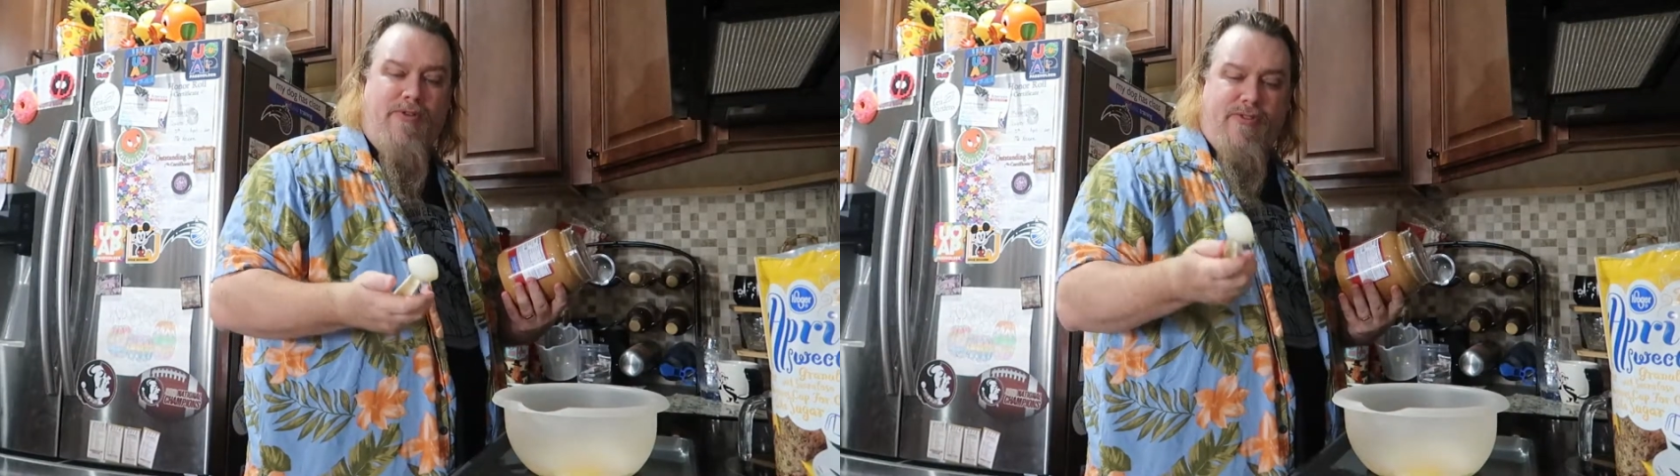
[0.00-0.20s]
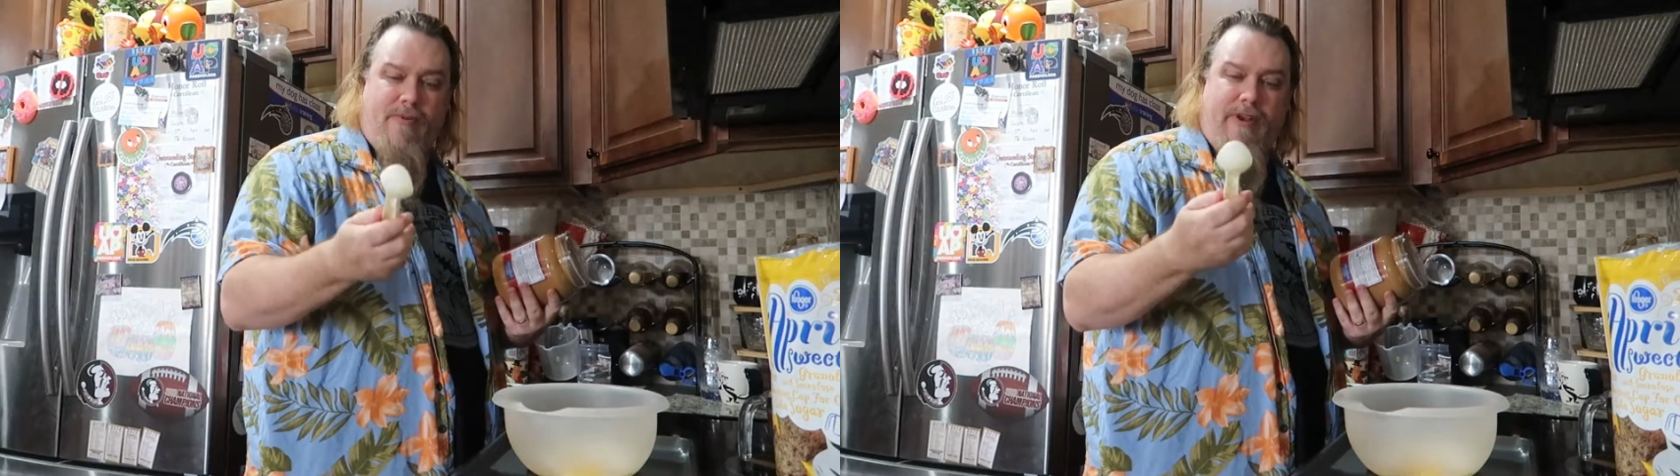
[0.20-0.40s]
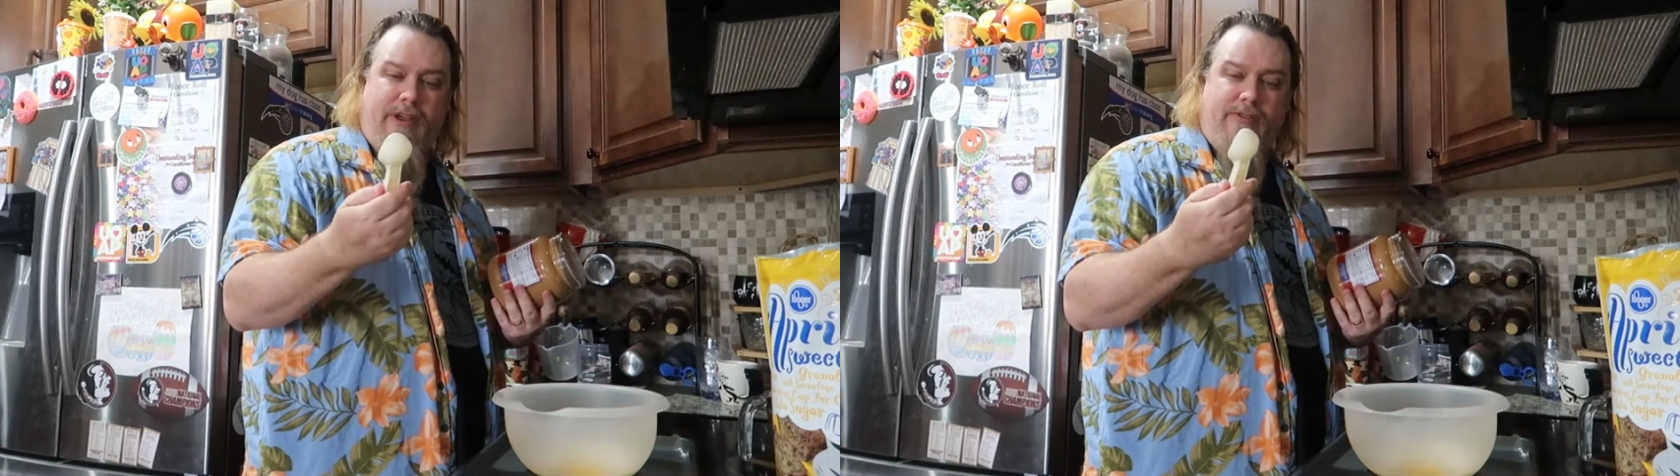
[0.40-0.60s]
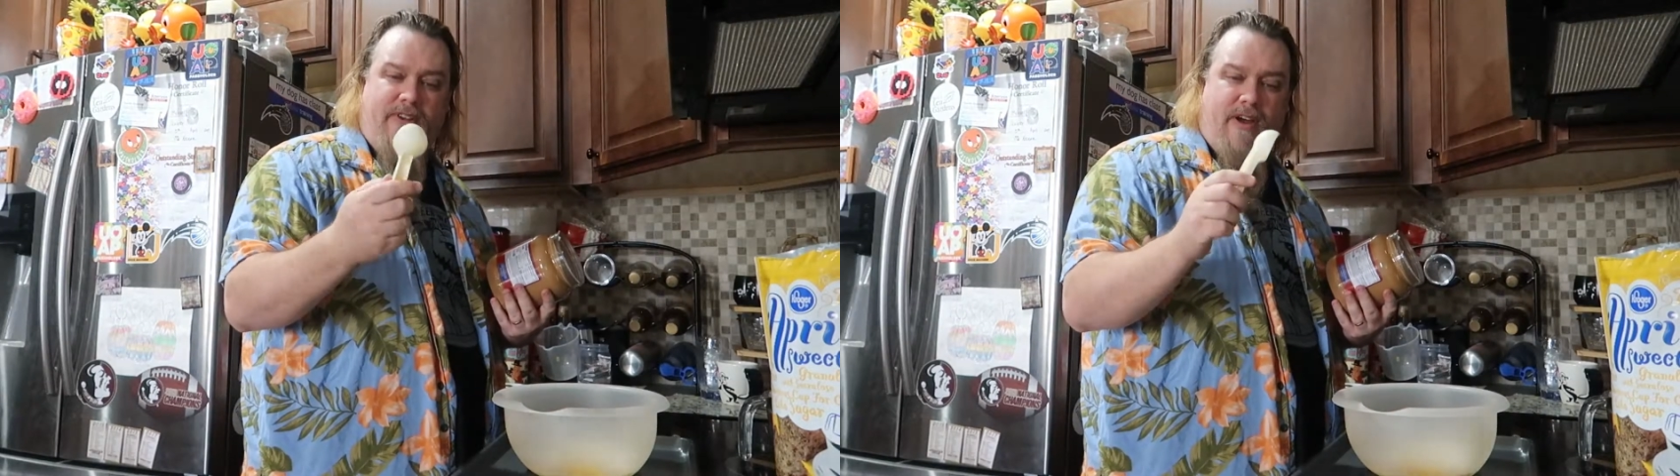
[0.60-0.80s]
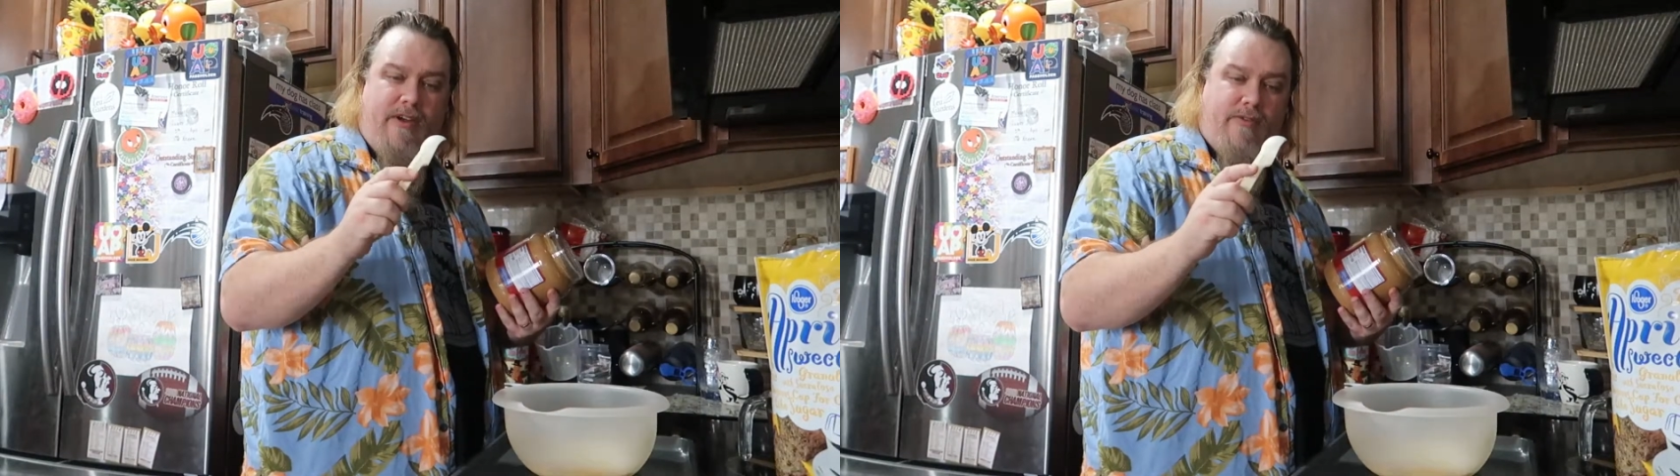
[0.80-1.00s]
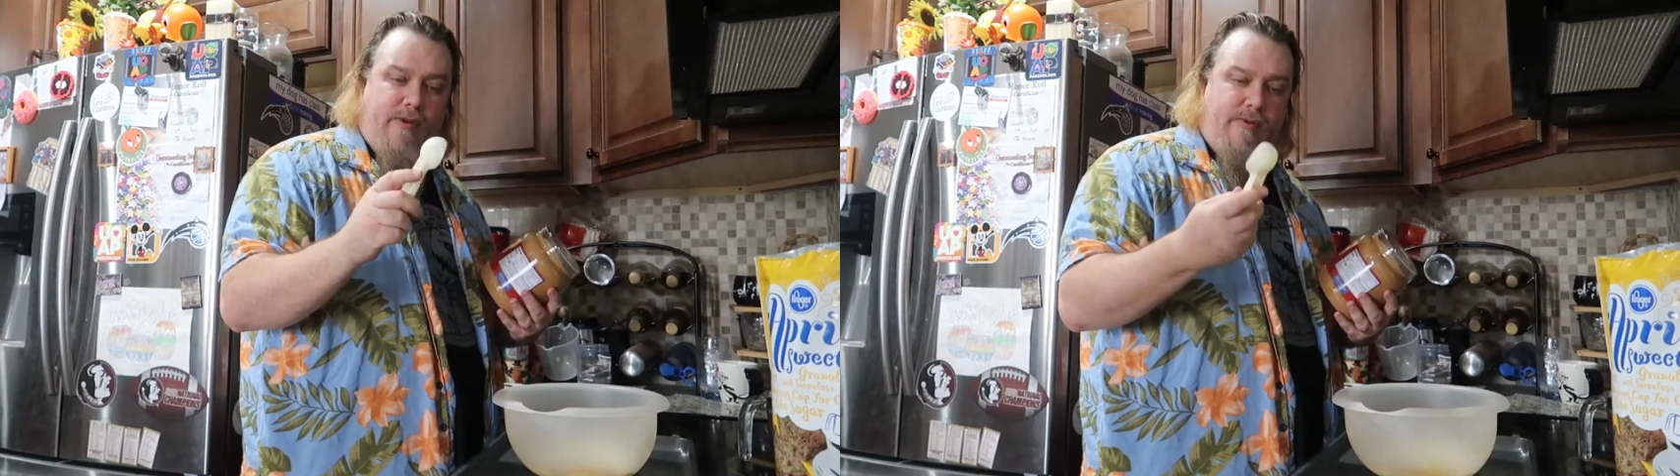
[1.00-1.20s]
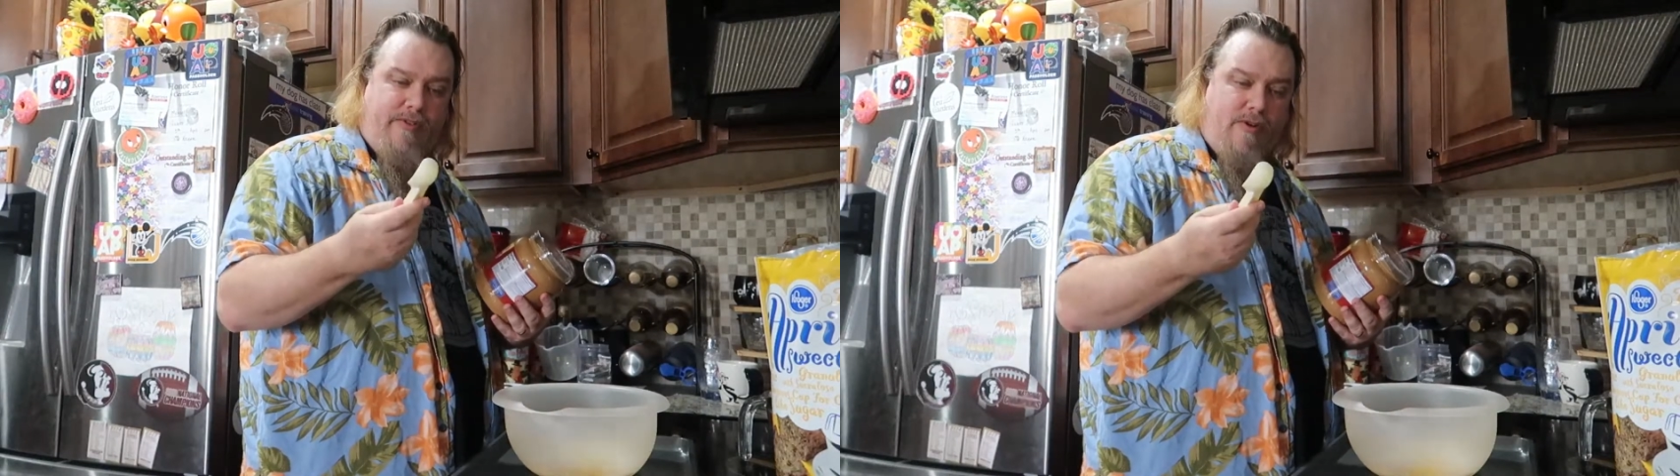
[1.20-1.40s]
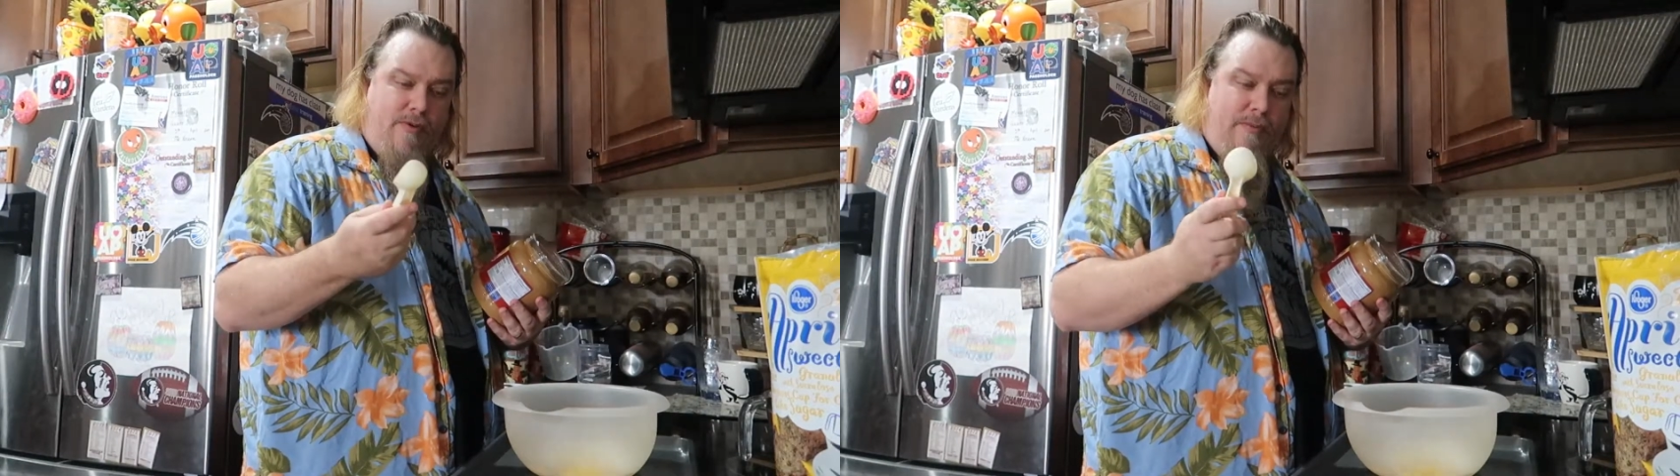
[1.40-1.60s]
so I'm going to use an ice cream
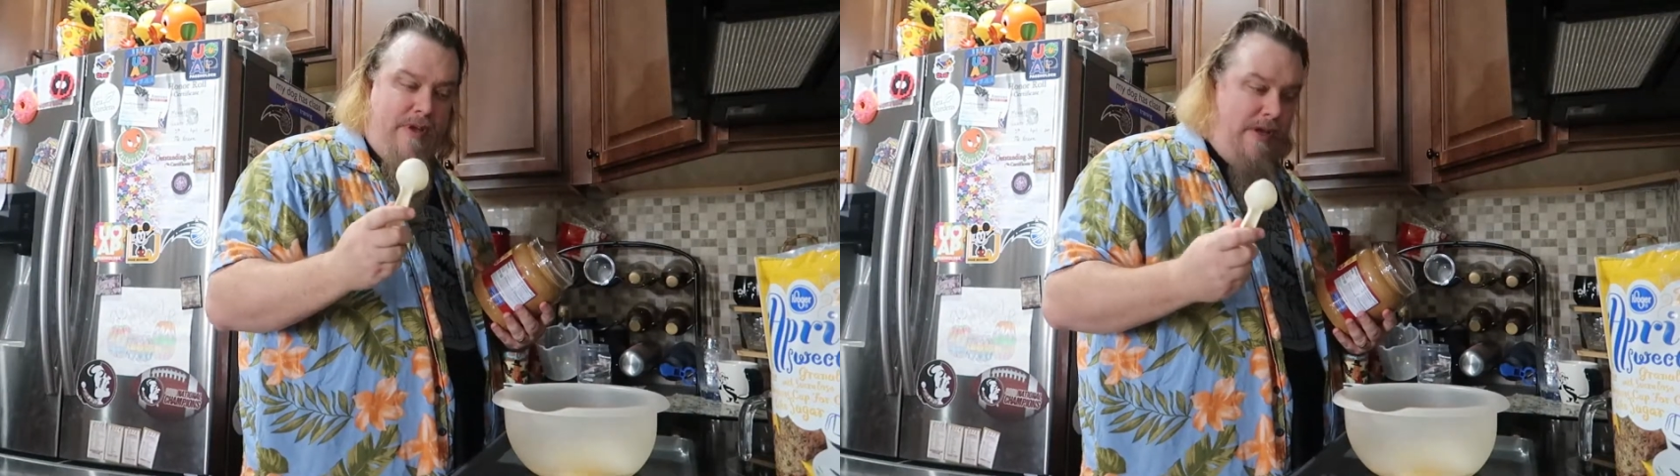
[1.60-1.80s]
scoop.